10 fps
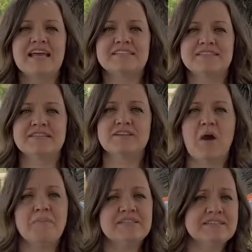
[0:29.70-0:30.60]
has 6
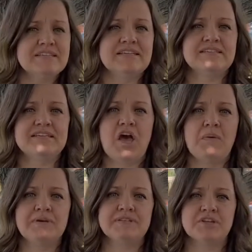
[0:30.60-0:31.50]
competencies to
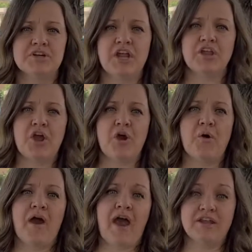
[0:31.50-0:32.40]
help us learn and
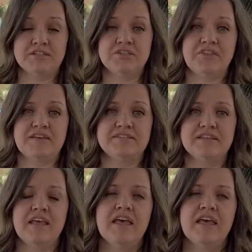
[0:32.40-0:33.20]
know how to do this.